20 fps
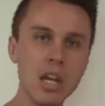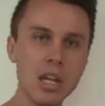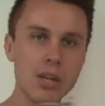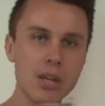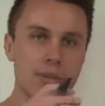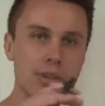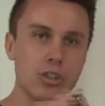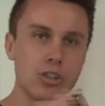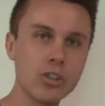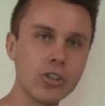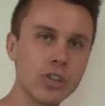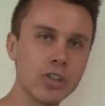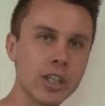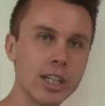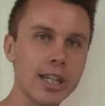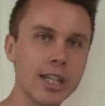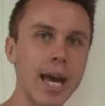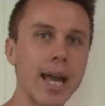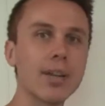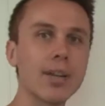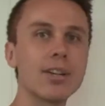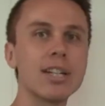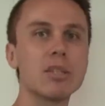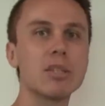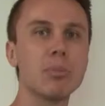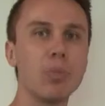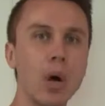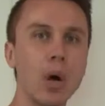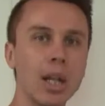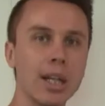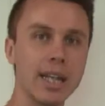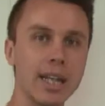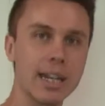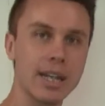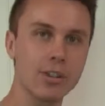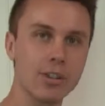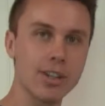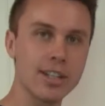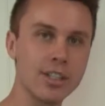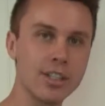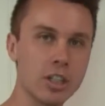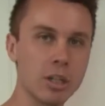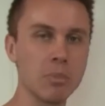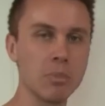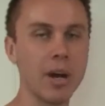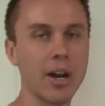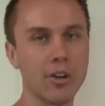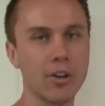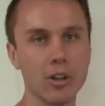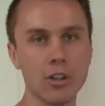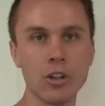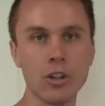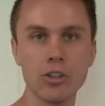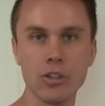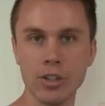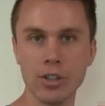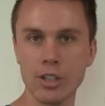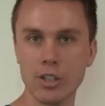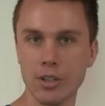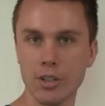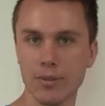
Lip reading: You're reducing your calories while increasing your micronutrients,